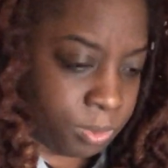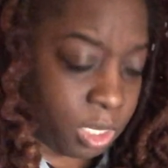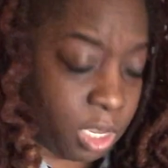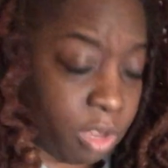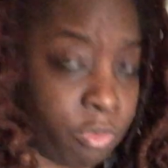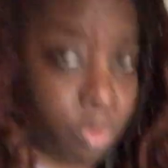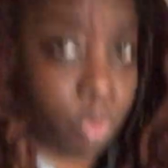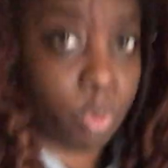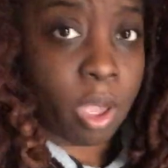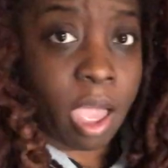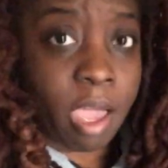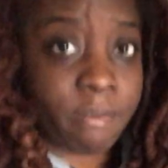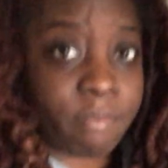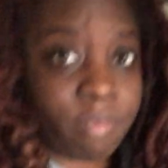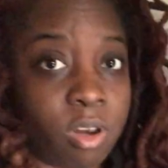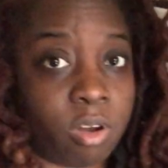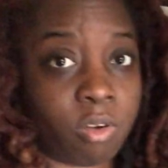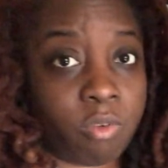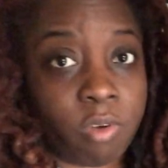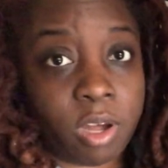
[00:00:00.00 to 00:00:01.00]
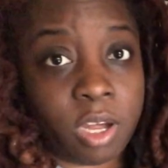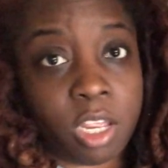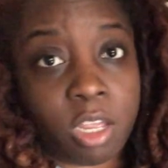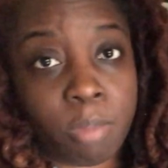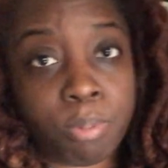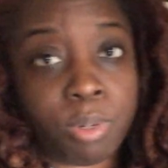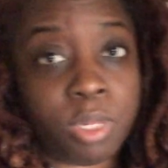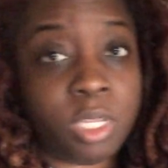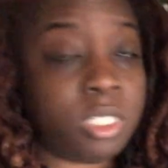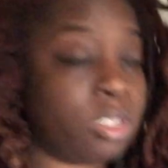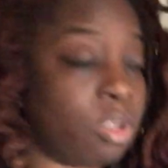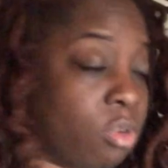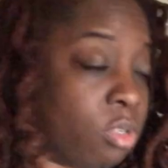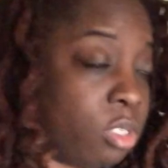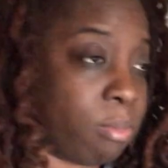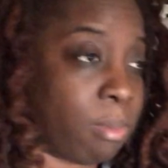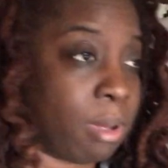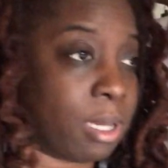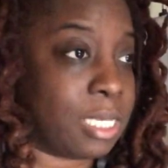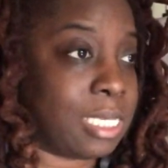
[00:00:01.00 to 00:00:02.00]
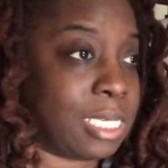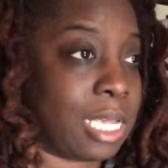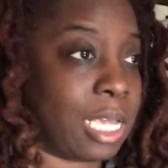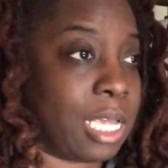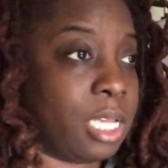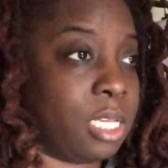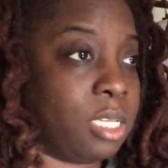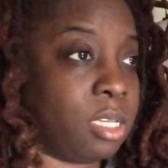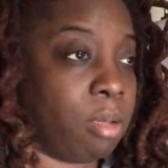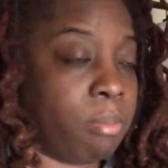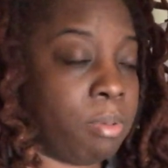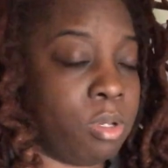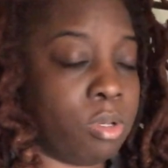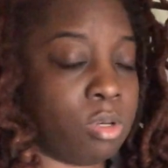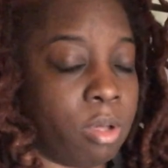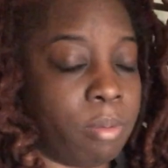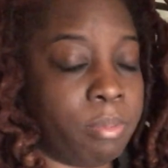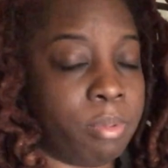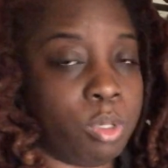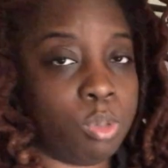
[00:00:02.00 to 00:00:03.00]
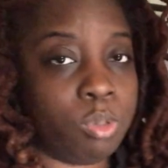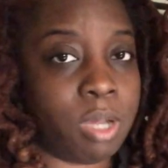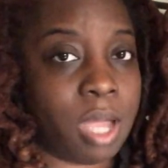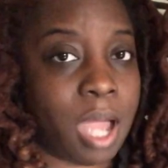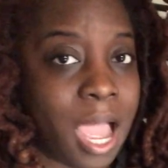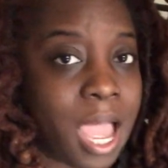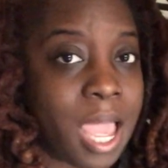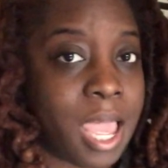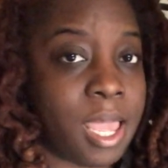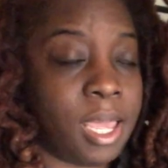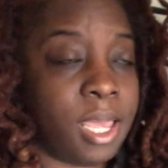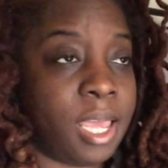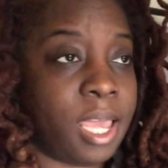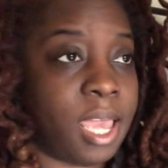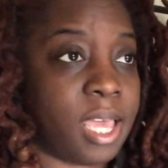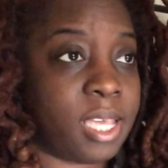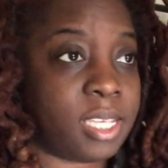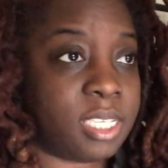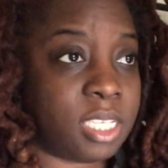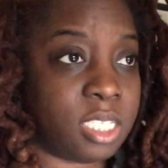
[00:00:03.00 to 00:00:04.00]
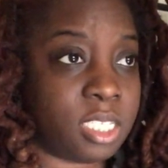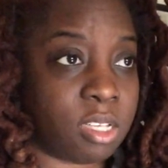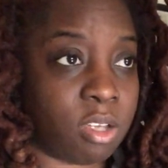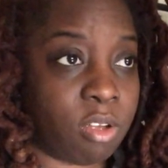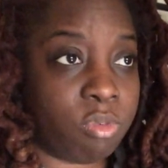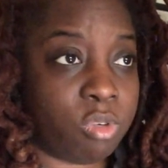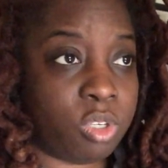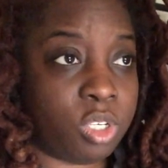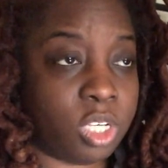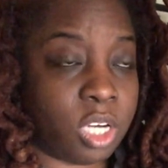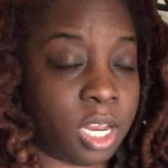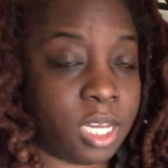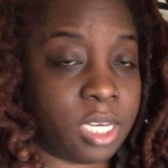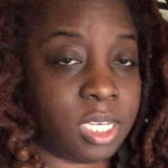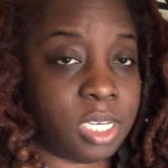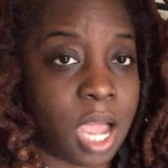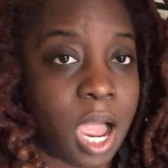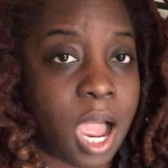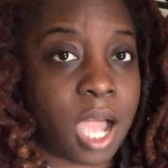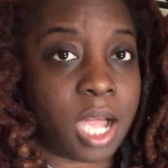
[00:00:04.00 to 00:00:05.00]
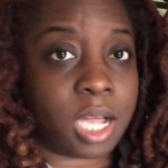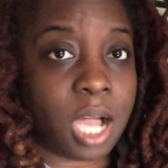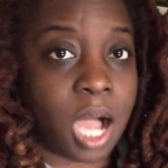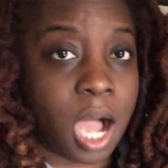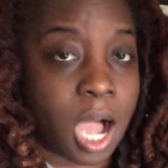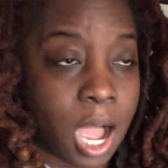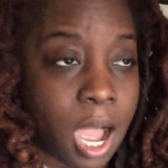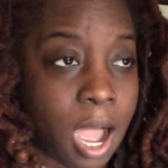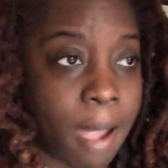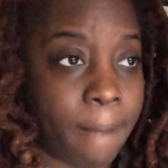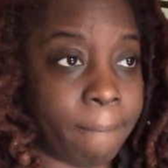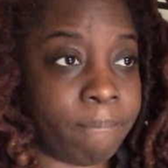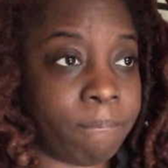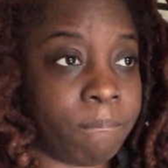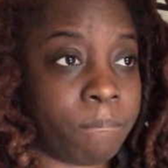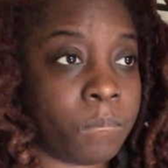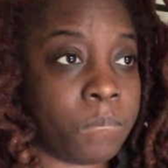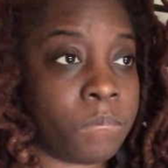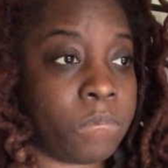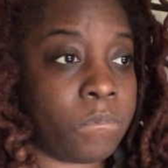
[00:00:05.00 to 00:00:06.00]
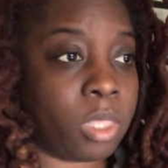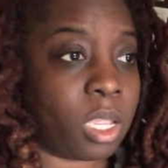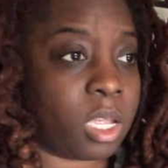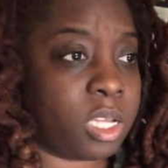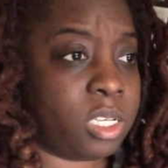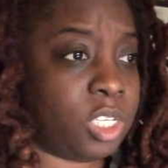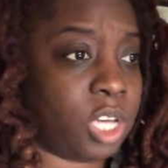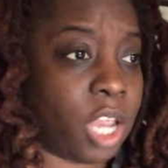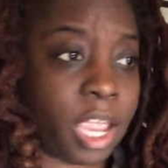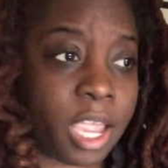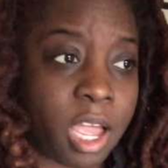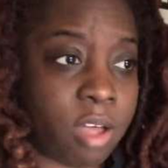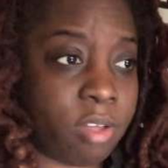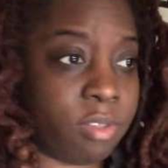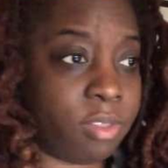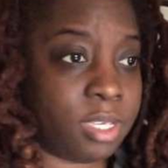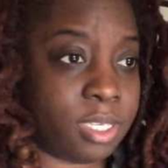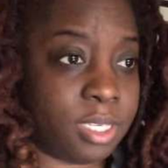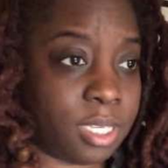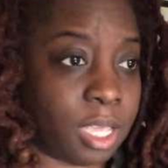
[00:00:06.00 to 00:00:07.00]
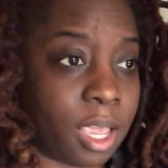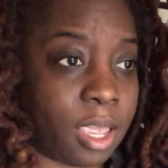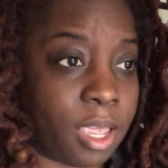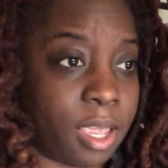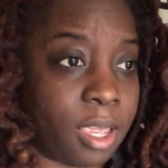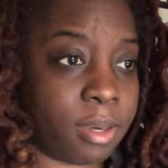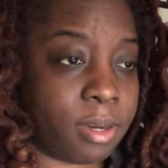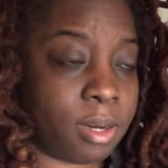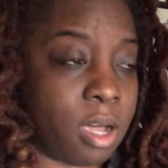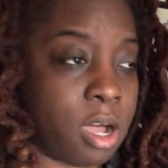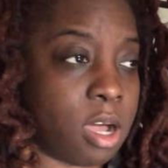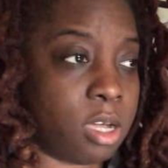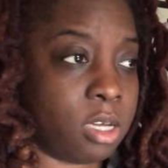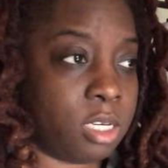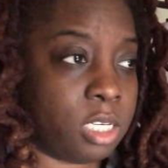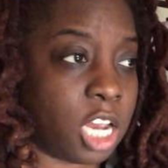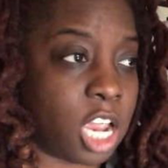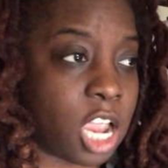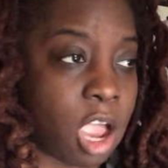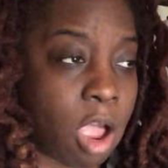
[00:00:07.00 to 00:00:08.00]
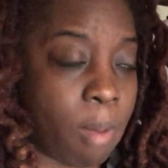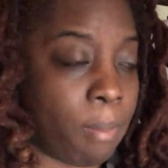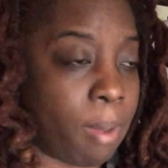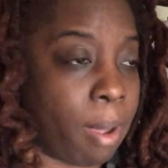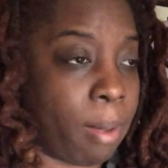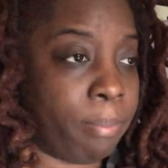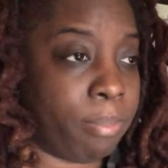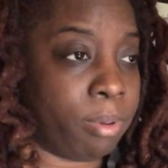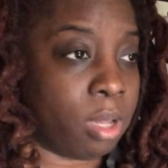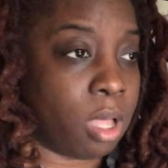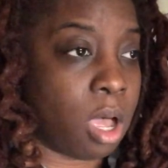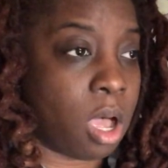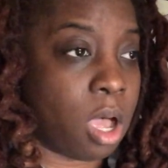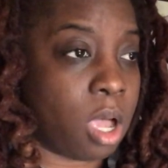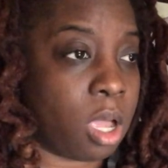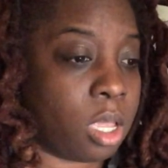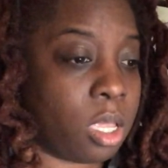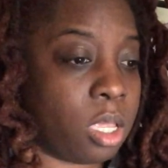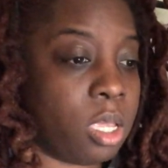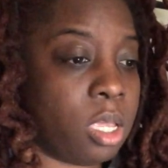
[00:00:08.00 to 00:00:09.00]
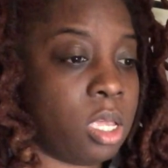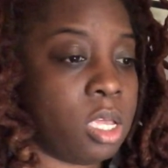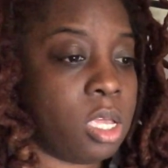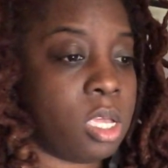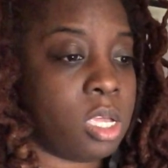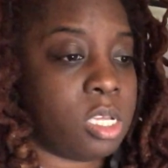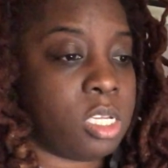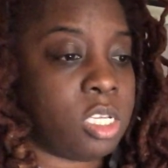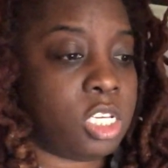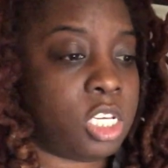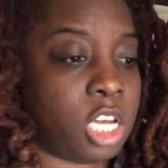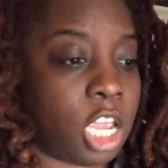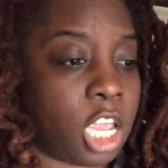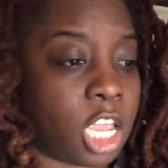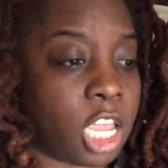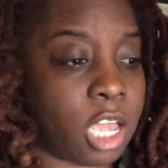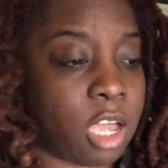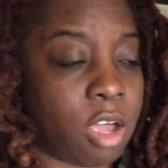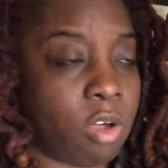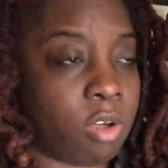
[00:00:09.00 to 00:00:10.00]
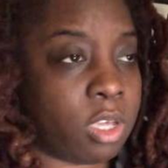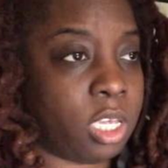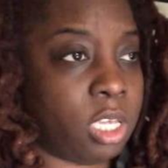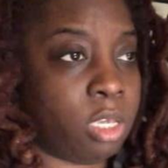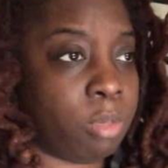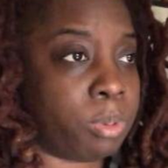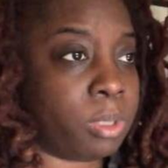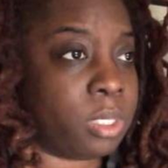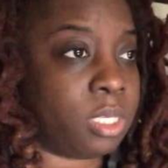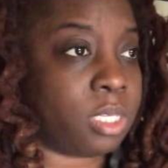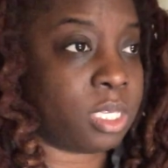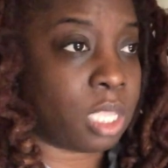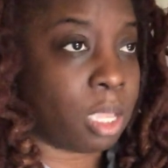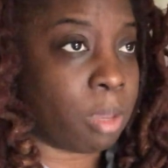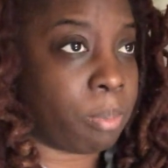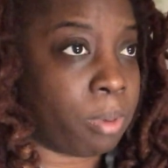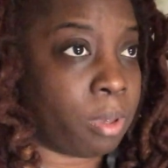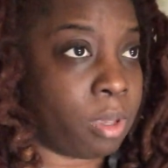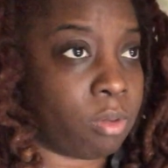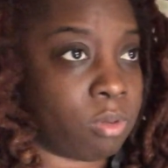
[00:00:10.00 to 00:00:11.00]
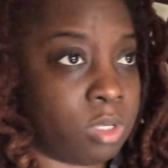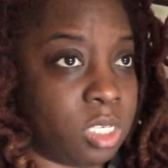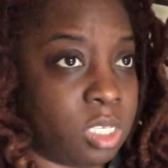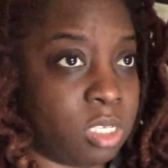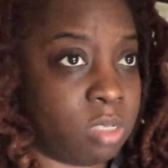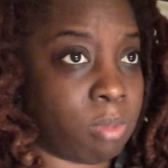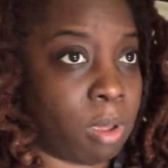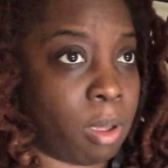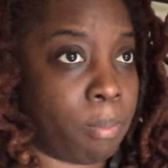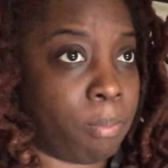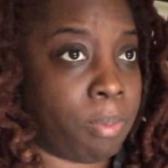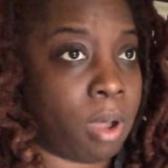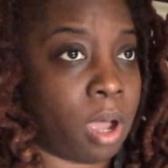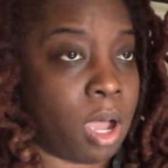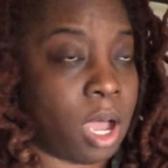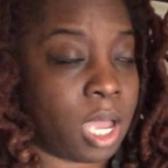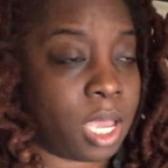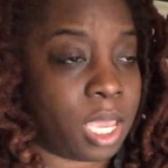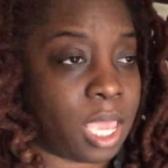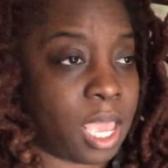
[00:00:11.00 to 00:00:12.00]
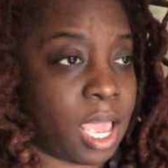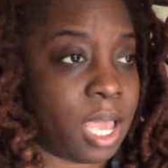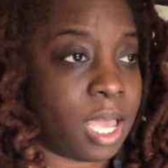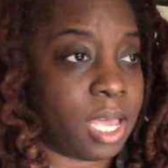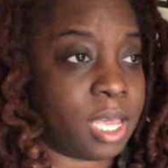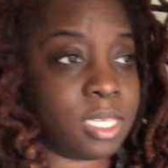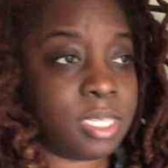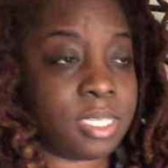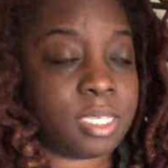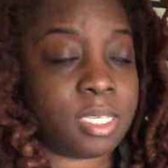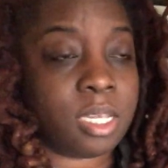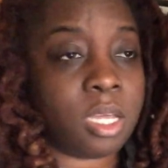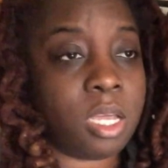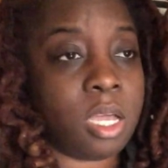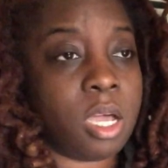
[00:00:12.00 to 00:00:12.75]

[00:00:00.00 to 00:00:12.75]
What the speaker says: if you haven't already, please go to my site, www.essenceofshay.com. Check out the site. Check out my blog. Check out Keep It Steppin', which is my podcast.